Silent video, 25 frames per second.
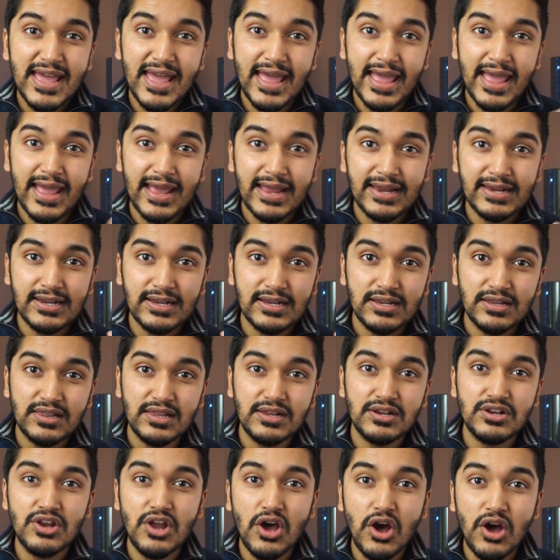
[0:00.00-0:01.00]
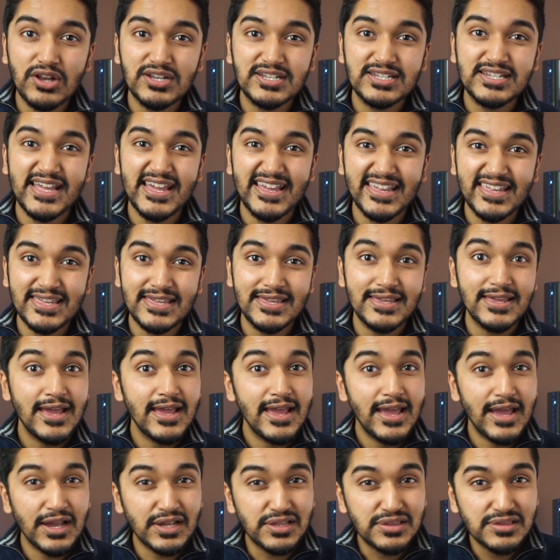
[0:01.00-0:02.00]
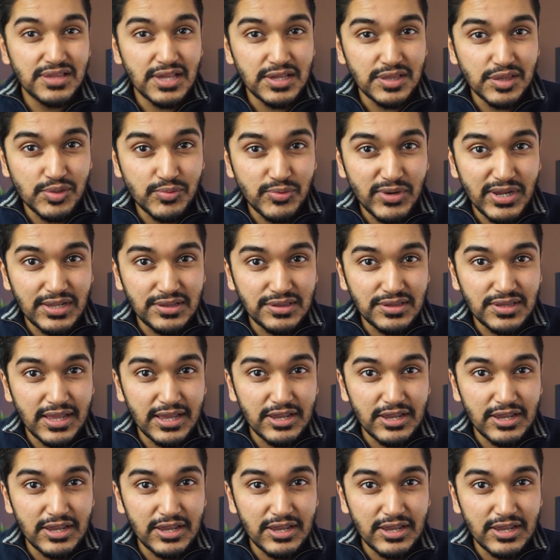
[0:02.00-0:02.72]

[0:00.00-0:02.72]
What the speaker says: and the non-techie accessories